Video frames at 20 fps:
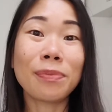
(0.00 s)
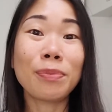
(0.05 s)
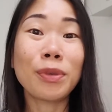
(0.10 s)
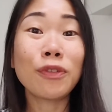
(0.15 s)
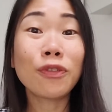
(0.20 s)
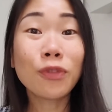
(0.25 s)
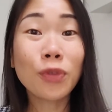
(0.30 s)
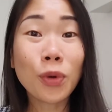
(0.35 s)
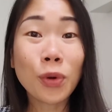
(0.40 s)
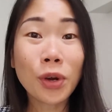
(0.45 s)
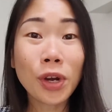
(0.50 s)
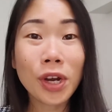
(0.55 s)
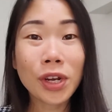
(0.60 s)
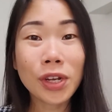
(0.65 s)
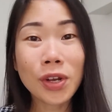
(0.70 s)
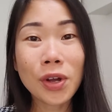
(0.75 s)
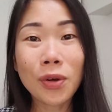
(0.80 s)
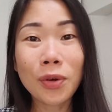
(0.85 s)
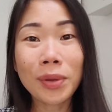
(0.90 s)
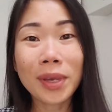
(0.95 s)
before
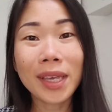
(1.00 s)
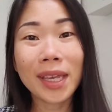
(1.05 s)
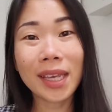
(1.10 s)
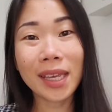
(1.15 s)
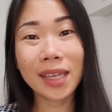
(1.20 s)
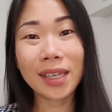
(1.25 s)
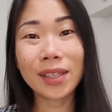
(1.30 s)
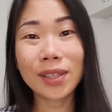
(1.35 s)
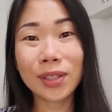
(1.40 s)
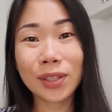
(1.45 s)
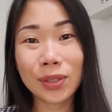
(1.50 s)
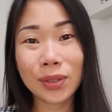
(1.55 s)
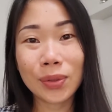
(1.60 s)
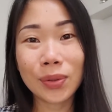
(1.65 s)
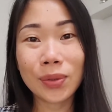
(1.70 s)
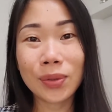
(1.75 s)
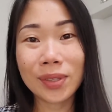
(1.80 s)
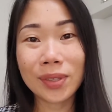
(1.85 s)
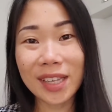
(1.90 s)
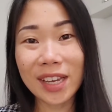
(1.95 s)
going
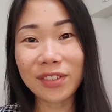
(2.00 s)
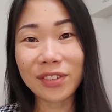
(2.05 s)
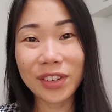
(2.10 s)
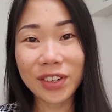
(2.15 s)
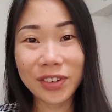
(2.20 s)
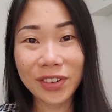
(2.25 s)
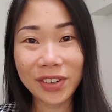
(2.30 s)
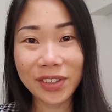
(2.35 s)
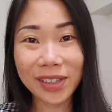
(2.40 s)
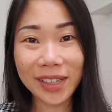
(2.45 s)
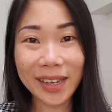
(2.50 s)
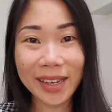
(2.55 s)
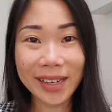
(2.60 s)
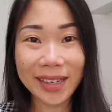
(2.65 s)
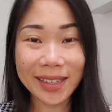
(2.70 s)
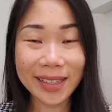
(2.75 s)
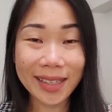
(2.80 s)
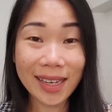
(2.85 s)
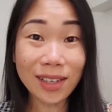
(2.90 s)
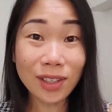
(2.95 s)
into Cédric
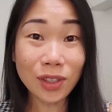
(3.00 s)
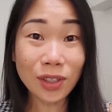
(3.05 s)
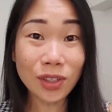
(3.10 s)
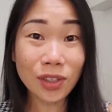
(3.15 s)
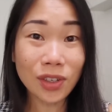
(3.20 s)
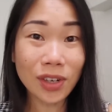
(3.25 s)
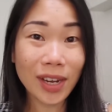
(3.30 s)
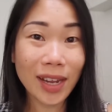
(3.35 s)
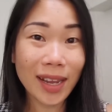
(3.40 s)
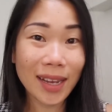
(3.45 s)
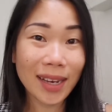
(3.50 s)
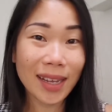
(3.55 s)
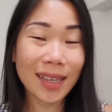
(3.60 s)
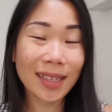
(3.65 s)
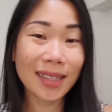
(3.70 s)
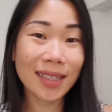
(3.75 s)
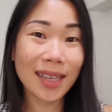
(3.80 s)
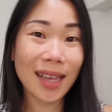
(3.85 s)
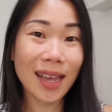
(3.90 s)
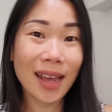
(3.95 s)
Grolet's Saint-Honoré,
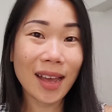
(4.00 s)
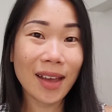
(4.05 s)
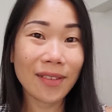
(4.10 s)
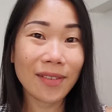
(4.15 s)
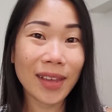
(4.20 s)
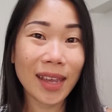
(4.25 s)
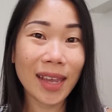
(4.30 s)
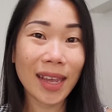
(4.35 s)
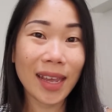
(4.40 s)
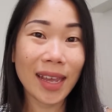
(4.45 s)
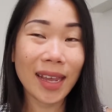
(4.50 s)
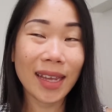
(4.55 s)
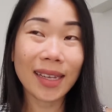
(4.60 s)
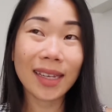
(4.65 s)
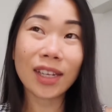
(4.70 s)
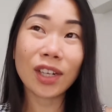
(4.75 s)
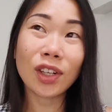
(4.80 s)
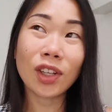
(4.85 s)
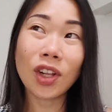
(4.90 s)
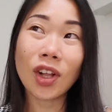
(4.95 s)
let's have a
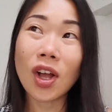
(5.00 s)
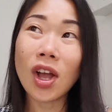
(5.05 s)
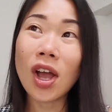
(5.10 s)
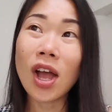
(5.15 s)
little